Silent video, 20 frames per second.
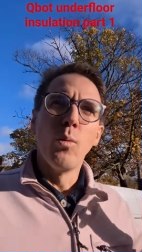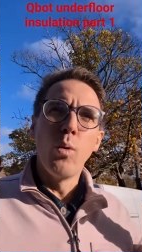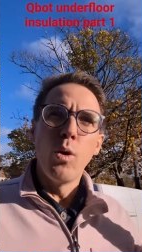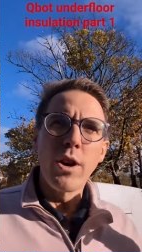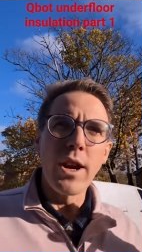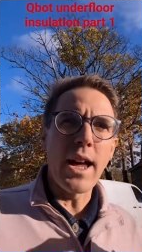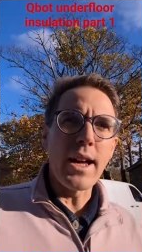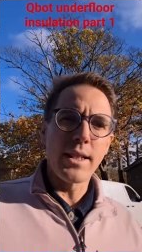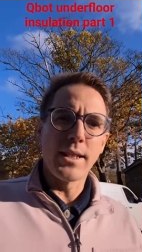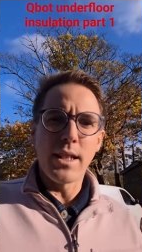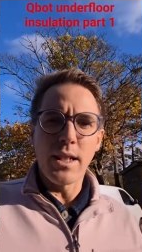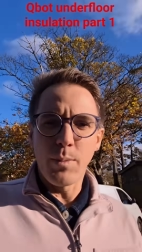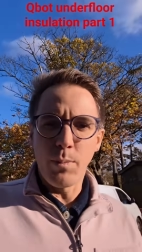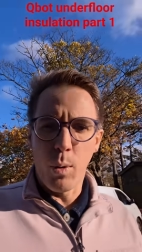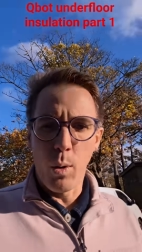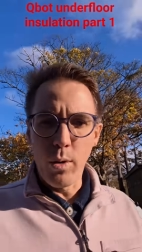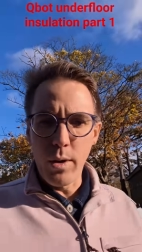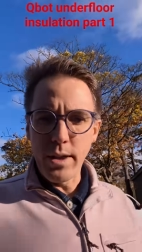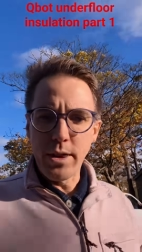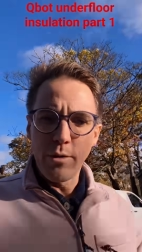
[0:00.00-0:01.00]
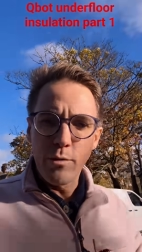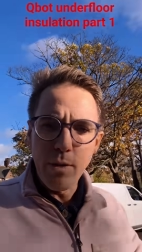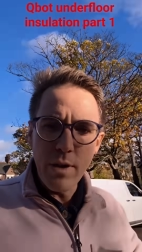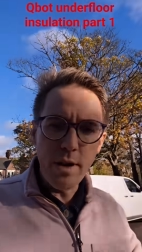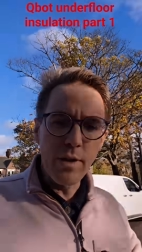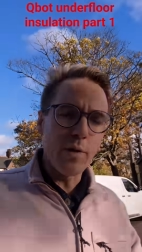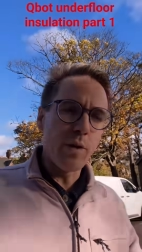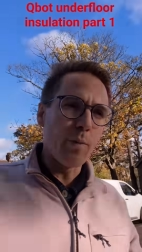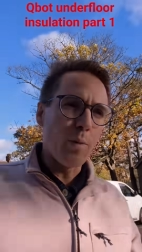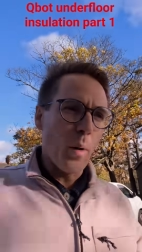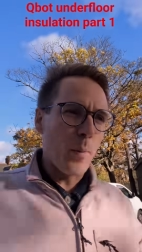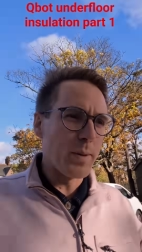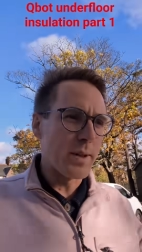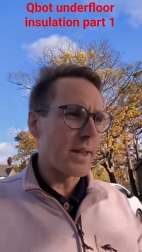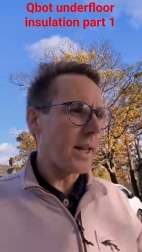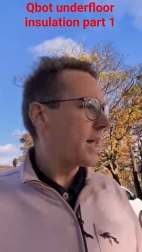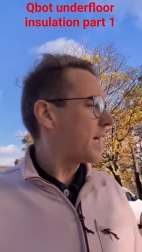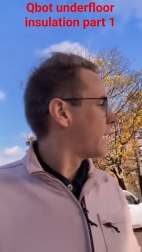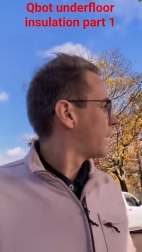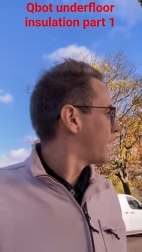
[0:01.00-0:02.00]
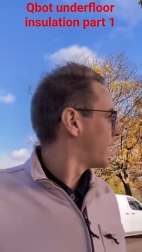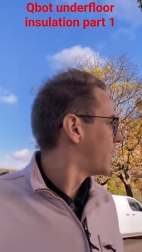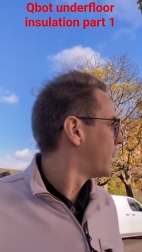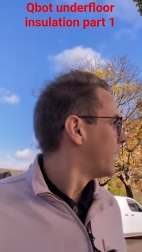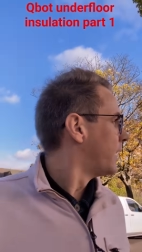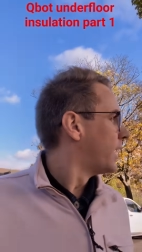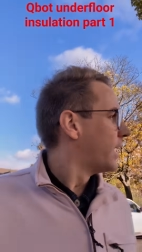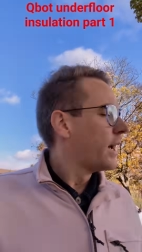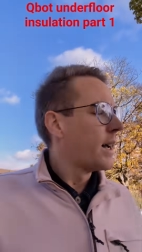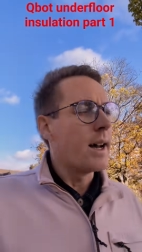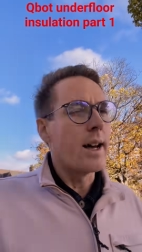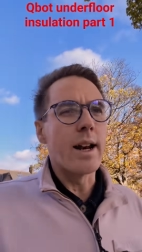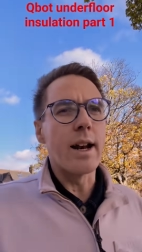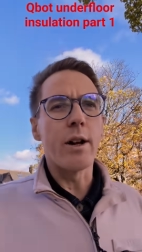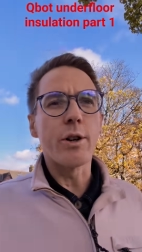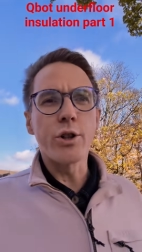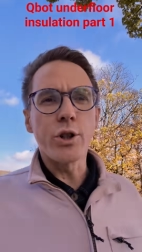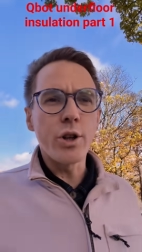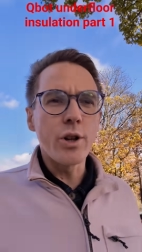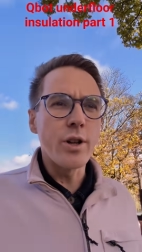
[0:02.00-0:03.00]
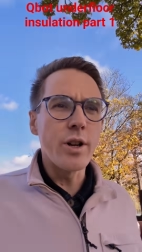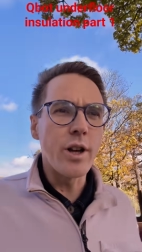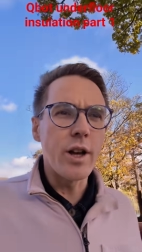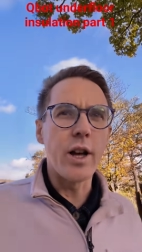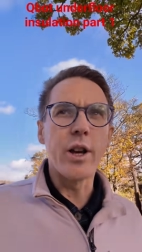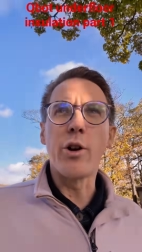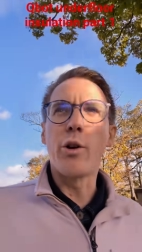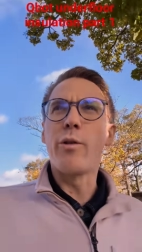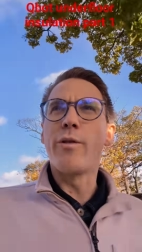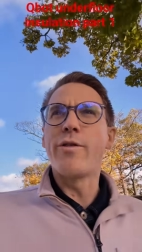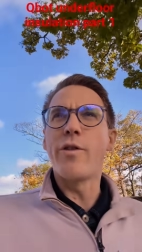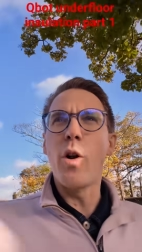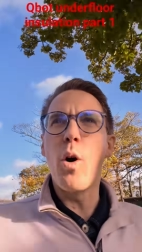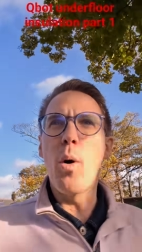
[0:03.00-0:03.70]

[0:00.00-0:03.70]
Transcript: one access port in the rear of the property and I'll show you an old